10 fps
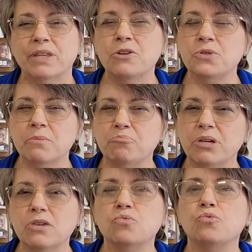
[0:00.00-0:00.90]
And there's a
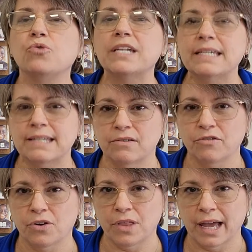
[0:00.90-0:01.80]
big
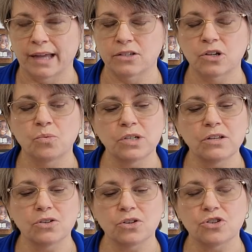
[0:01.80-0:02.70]
reason for that. So I
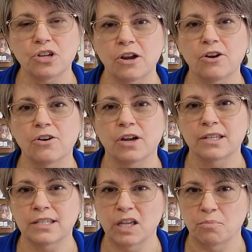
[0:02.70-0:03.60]
want to share
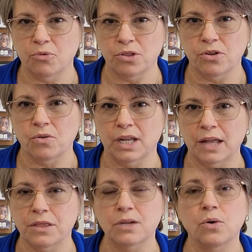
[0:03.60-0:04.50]
a tip with you that
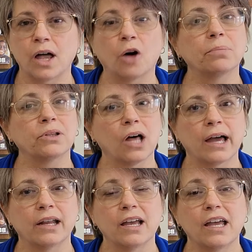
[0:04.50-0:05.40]
I think will help a
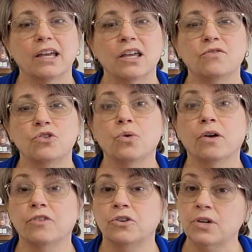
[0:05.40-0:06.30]
lot if you
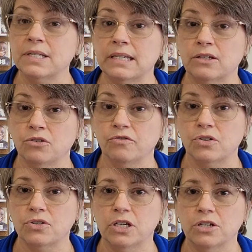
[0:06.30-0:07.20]
are fundraising in your
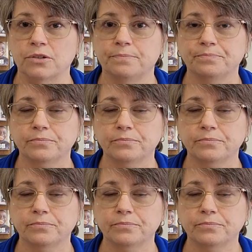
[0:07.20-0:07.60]
first year.